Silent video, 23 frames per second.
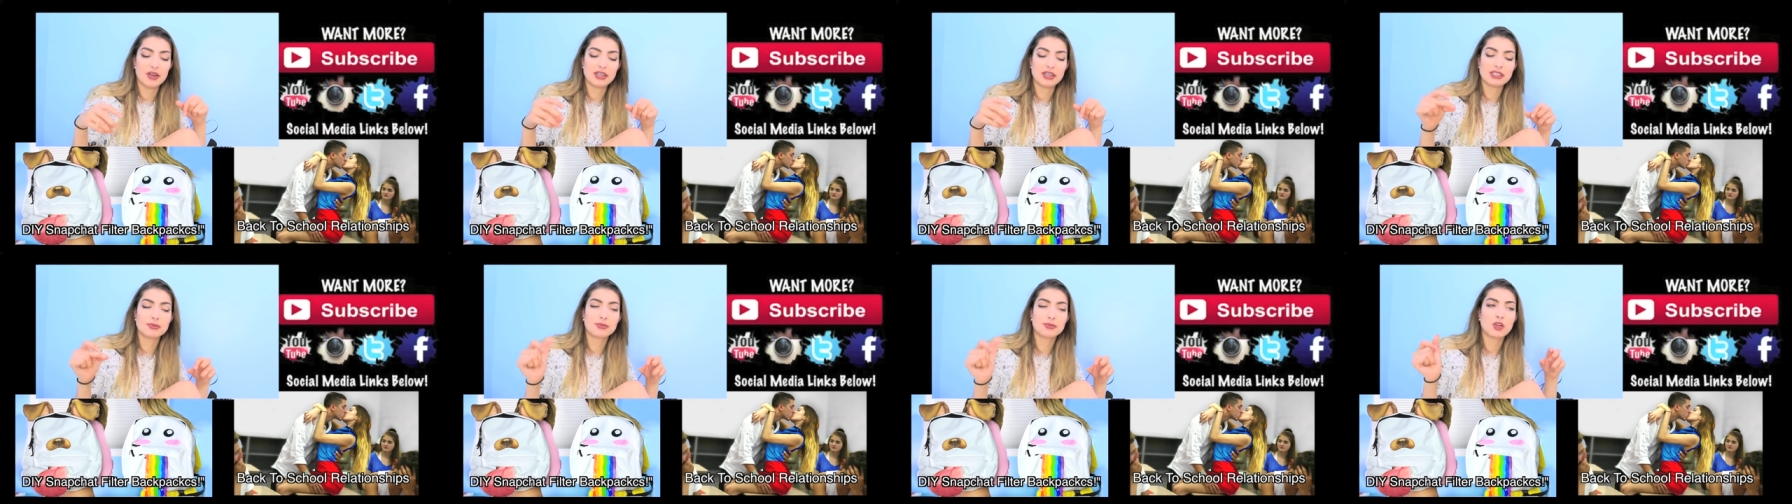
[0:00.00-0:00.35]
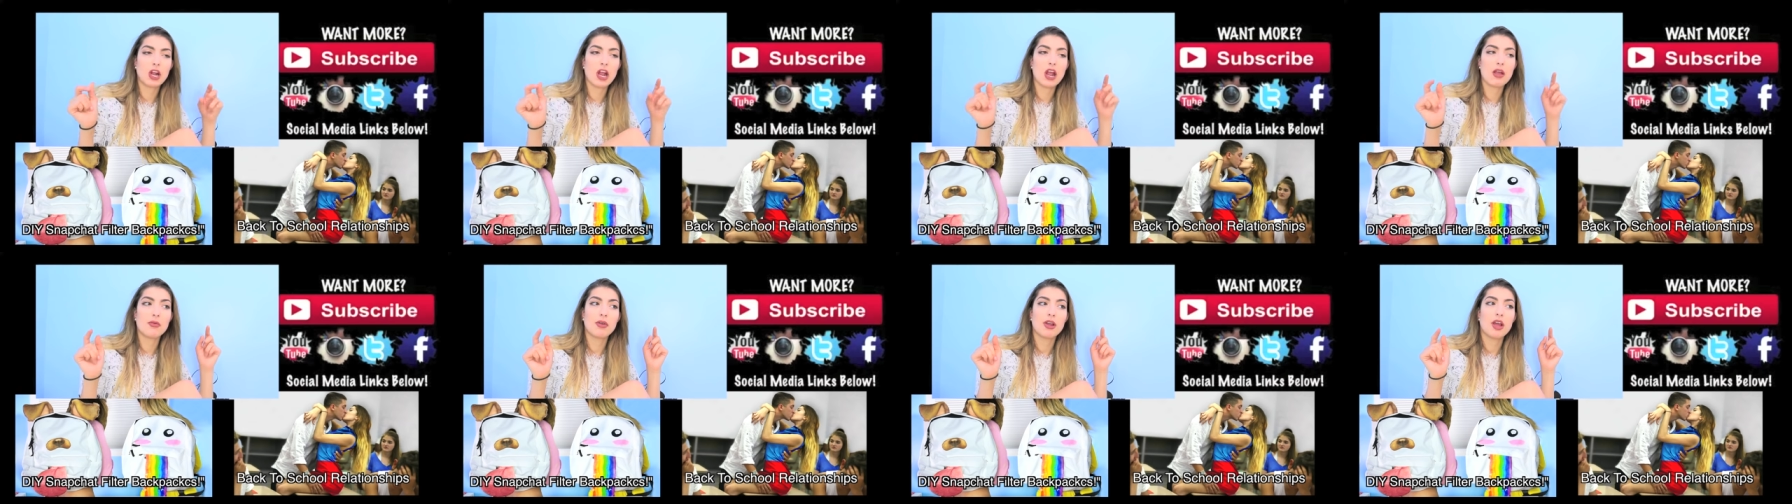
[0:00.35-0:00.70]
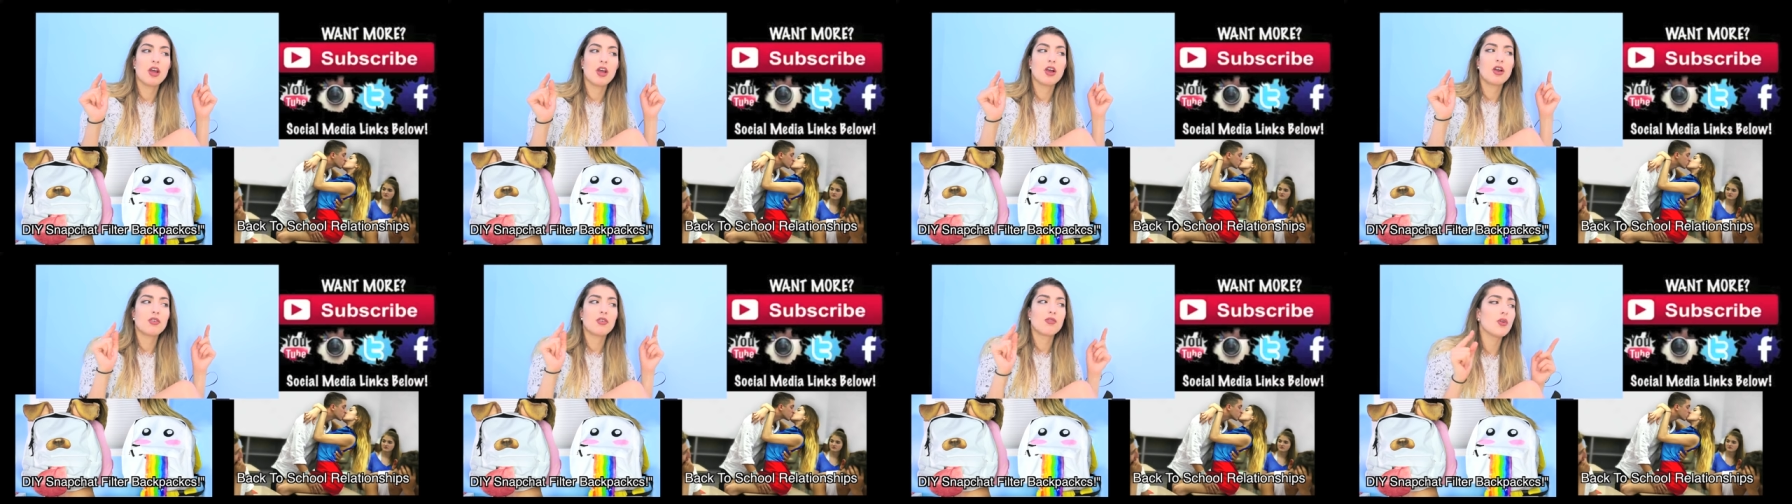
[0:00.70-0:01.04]
subscribe
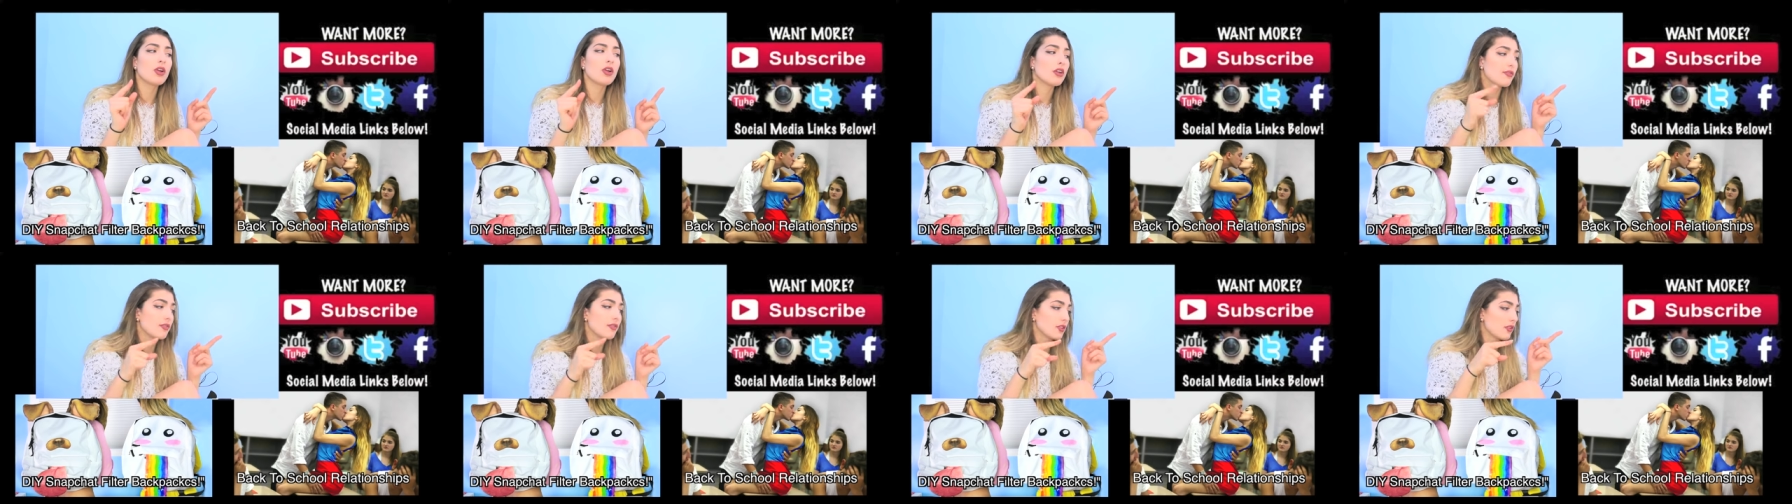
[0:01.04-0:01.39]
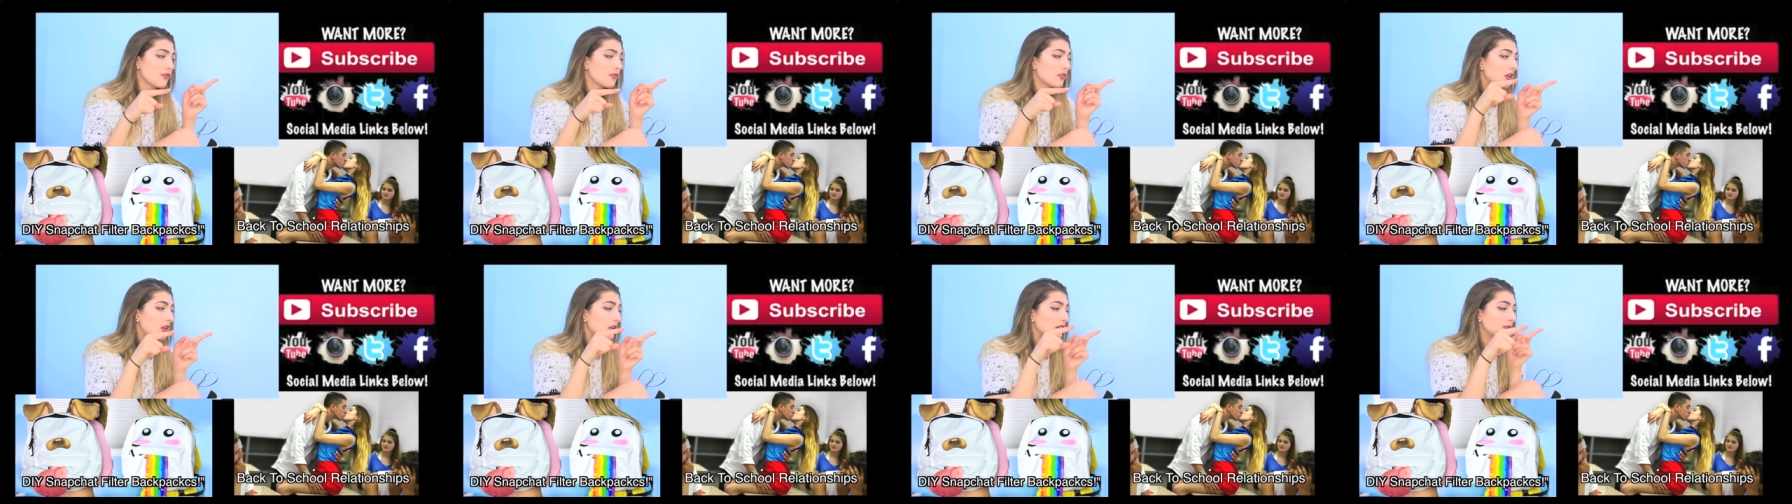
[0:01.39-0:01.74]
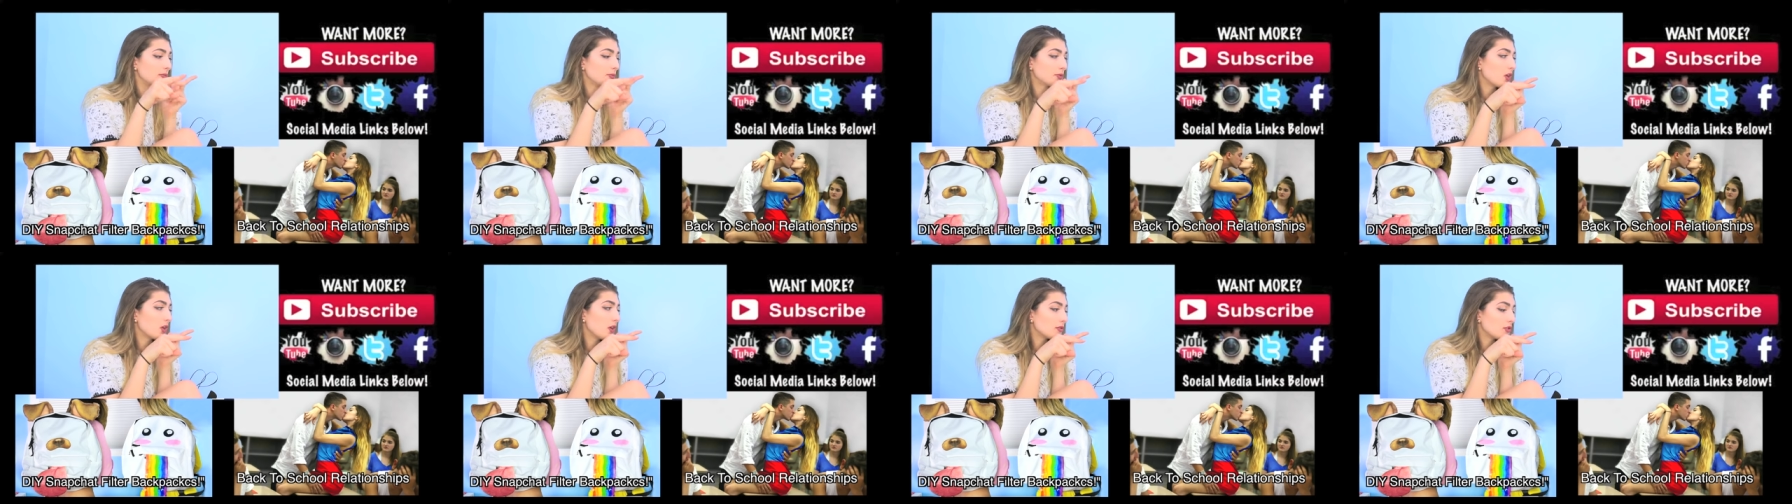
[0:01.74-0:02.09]
right over there if you're not
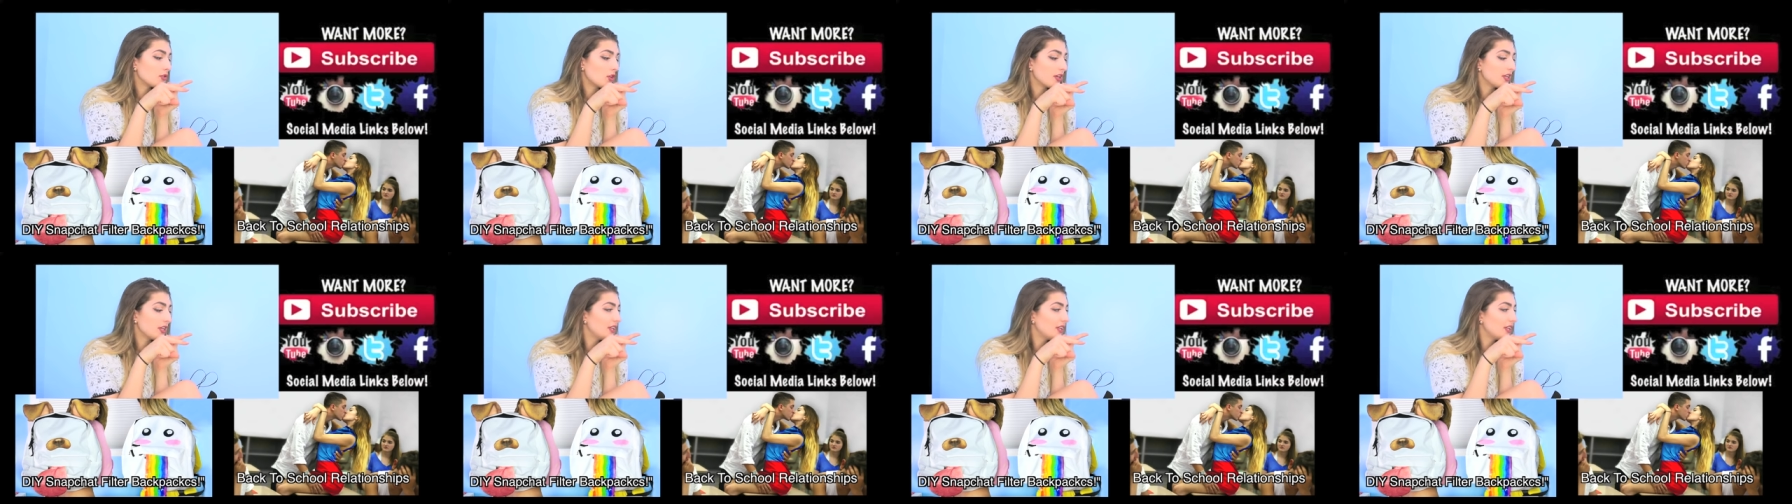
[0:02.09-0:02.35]
subscribed already.